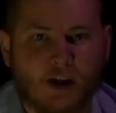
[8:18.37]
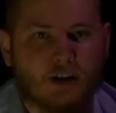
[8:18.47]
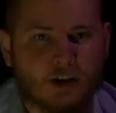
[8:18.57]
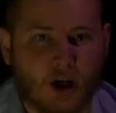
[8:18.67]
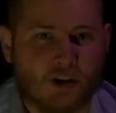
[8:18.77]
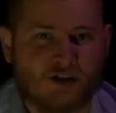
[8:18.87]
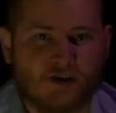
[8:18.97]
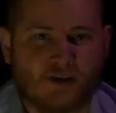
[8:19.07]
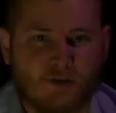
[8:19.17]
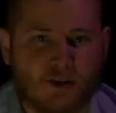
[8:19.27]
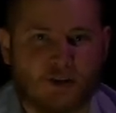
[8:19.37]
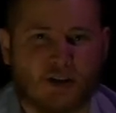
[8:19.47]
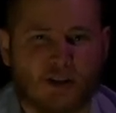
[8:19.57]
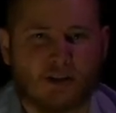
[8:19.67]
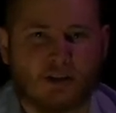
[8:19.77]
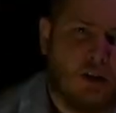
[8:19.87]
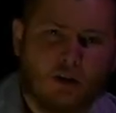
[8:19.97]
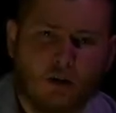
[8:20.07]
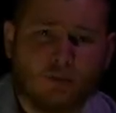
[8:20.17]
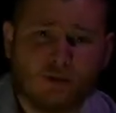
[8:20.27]
cautious of the dark
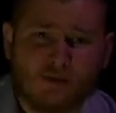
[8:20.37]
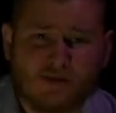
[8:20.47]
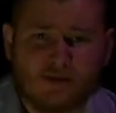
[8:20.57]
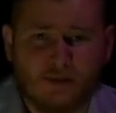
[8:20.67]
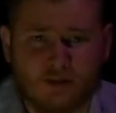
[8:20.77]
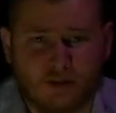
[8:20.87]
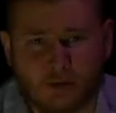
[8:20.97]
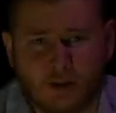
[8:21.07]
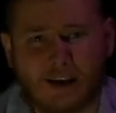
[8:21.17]
almost to the degree of